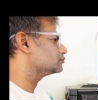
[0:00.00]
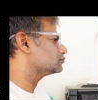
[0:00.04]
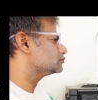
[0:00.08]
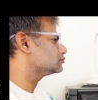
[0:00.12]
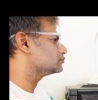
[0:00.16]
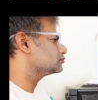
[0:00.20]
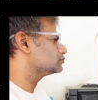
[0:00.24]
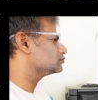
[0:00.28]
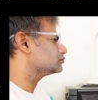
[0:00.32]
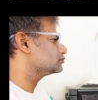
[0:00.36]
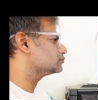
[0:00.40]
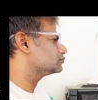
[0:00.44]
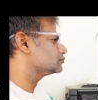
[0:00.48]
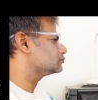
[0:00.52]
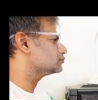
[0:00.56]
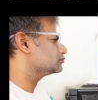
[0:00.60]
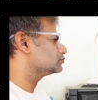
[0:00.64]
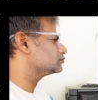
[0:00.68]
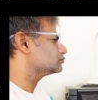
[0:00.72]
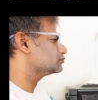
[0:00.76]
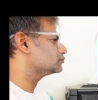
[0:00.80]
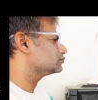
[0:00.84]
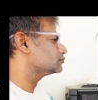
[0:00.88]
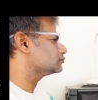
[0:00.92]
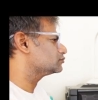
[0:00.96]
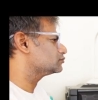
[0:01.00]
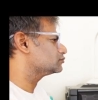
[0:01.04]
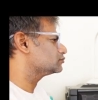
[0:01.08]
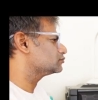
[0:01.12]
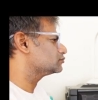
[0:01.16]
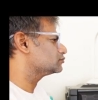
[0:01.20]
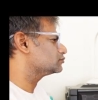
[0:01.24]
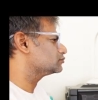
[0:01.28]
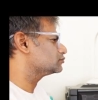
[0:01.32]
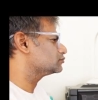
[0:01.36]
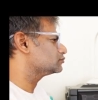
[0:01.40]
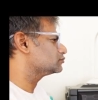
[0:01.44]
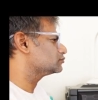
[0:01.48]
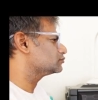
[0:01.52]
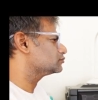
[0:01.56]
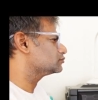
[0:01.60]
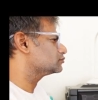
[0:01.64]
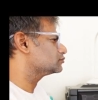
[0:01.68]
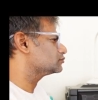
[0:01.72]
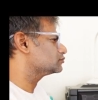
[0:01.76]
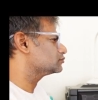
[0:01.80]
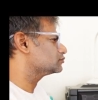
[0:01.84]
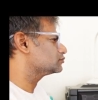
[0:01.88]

Nothing is said.